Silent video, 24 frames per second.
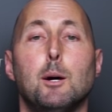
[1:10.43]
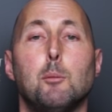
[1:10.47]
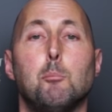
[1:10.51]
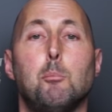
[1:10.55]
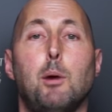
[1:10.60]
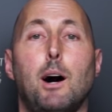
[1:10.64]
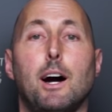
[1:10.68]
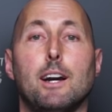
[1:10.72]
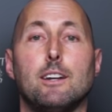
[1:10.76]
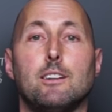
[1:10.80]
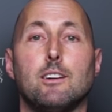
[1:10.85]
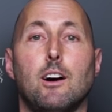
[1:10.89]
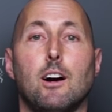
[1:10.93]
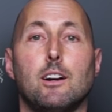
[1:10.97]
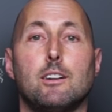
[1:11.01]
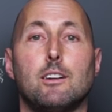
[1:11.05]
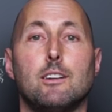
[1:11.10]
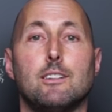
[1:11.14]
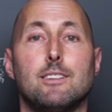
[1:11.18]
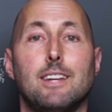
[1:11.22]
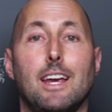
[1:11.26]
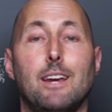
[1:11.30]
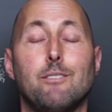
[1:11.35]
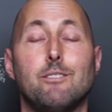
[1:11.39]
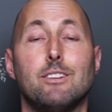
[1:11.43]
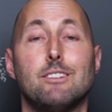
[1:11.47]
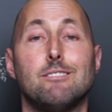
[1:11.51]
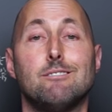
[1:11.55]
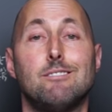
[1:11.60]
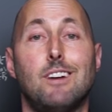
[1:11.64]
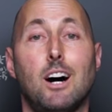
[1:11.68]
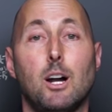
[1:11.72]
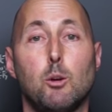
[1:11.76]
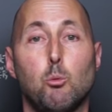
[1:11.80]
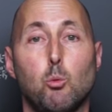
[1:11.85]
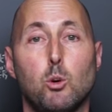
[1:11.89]
by Doctor David
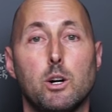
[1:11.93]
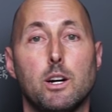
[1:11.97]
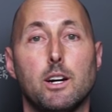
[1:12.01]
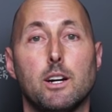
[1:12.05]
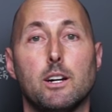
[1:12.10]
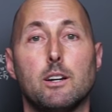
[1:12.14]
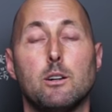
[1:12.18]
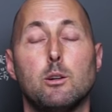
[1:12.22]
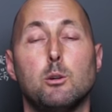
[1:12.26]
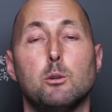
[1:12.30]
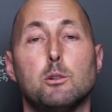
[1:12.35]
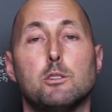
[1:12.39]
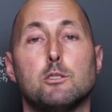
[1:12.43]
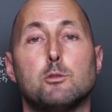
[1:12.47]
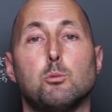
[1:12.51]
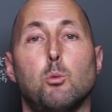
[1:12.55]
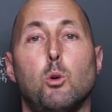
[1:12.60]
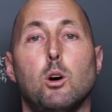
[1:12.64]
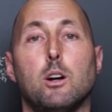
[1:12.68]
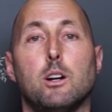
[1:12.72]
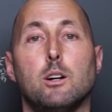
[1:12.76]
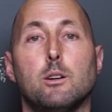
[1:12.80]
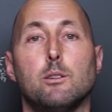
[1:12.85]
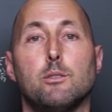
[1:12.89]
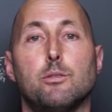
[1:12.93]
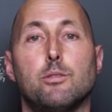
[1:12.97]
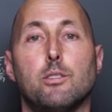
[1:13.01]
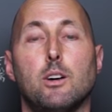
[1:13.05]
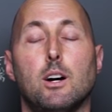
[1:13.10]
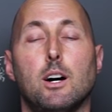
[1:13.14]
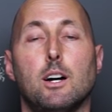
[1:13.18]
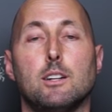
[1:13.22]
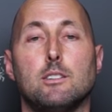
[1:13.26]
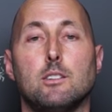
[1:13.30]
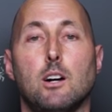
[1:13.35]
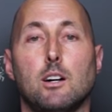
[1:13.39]
Ludwig, who is one of
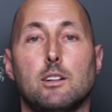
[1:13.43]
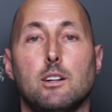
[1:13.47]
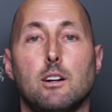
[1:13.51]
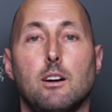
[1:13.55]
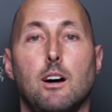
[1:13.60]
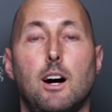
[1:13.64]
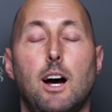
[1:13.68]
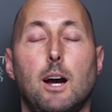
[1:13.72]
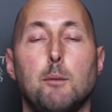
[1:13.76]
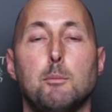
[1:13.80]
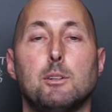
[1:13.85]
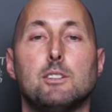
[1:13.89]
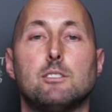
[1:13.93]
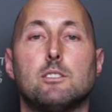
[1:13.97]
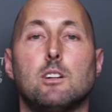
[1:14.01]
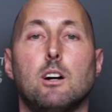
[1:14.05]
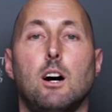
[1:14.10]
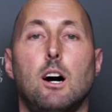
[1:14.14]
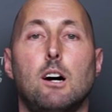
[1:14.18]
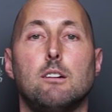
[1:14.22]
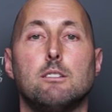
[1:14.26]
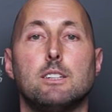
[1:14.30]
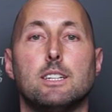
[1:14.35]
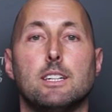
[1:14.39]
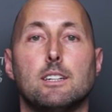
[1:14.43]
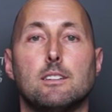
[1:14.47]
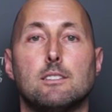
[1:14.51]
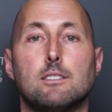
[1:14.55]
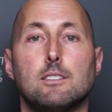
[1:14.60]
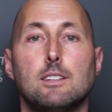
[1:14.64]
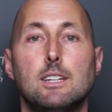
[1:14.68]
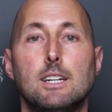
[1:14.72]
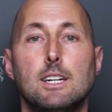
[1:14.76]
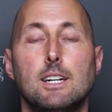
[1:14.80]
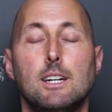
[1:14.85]
uh, Doctor Hyman's colleagues.